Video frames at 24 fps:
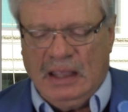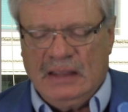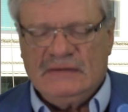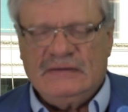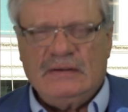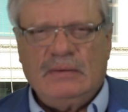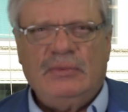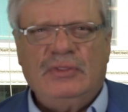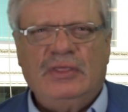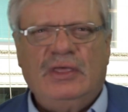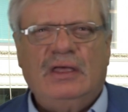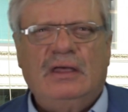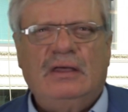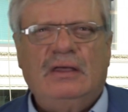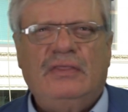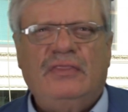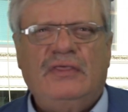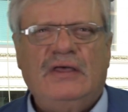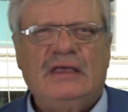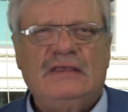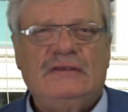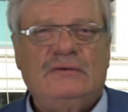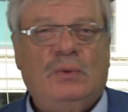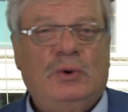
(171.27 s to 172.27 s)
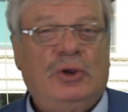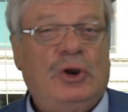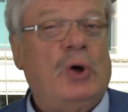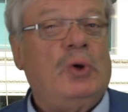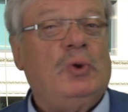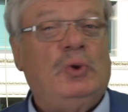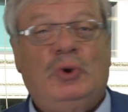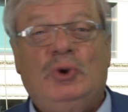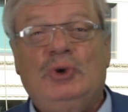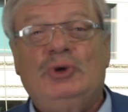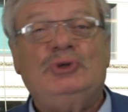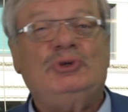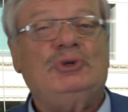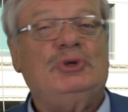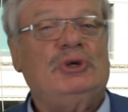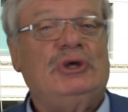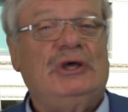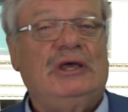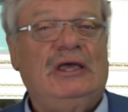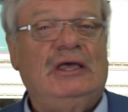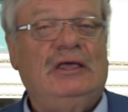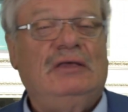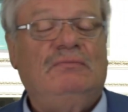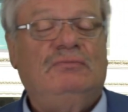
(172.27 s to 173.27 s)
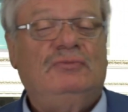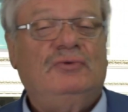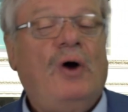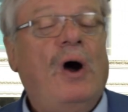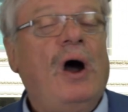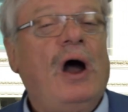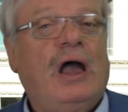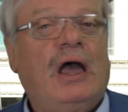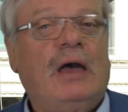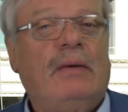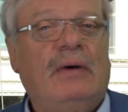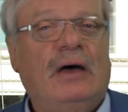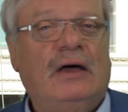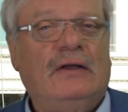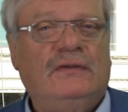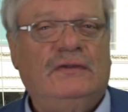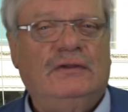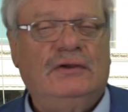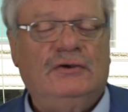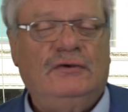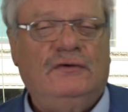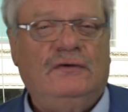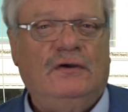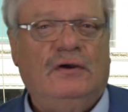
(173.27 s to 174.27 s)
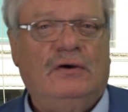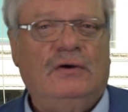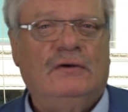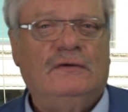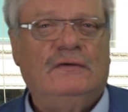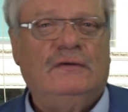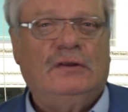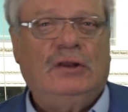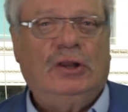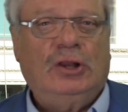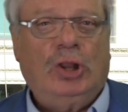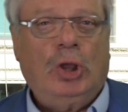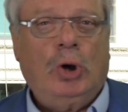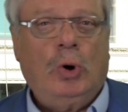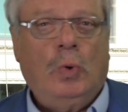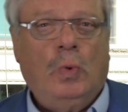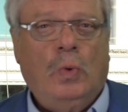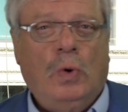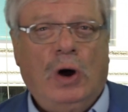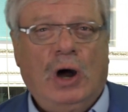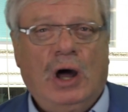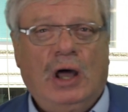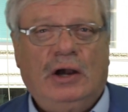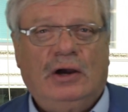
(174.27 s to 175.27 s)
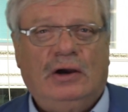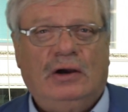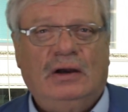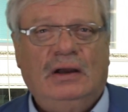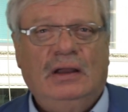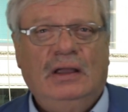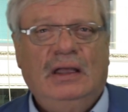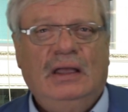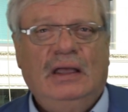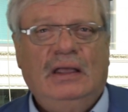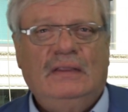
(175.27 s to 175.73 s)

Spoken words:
Some of the things we don't usually talk about this year is the low water.